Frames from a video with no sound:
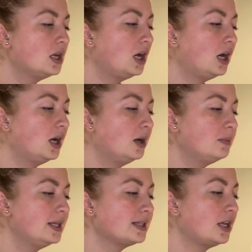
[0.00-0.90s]

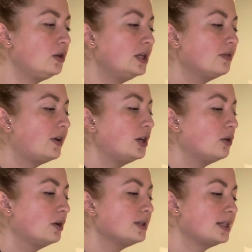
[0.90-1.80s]
It's like you need to find your
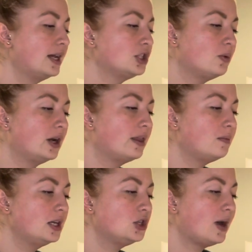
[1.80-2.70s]
own sanctuary that
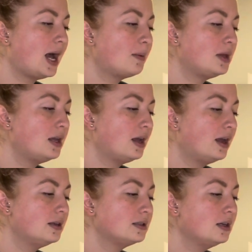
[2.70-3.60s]
makes you happy,
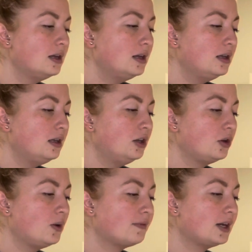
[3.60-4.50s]
and you know,
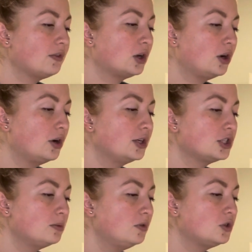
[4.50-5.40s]
you have to have the courage
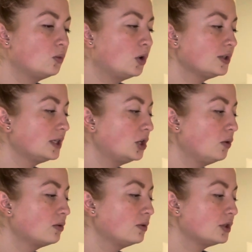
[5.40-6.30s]
to move towards it and go
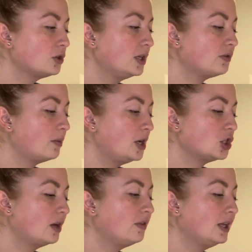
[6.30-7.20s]
through this
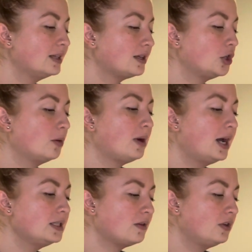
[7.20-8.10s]
transformation. I feel like it's on your
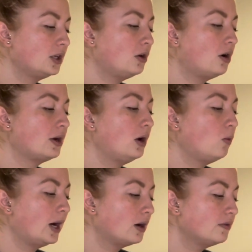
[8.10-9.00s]
mind. I feel like you're already
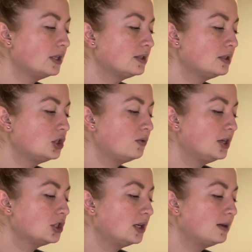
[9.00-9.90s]
aware of this
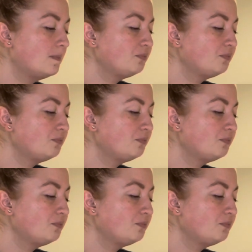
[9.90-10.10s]
situation,